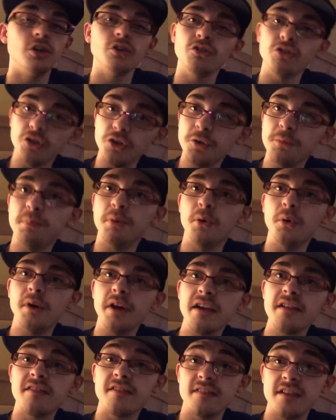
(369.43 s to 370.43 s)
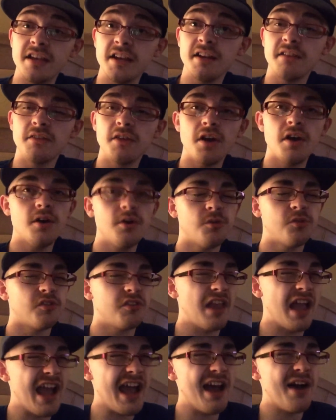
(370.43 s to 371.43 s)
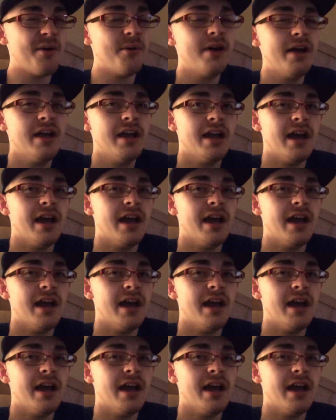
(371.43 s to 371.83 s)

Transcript: 2 points. Needed those now.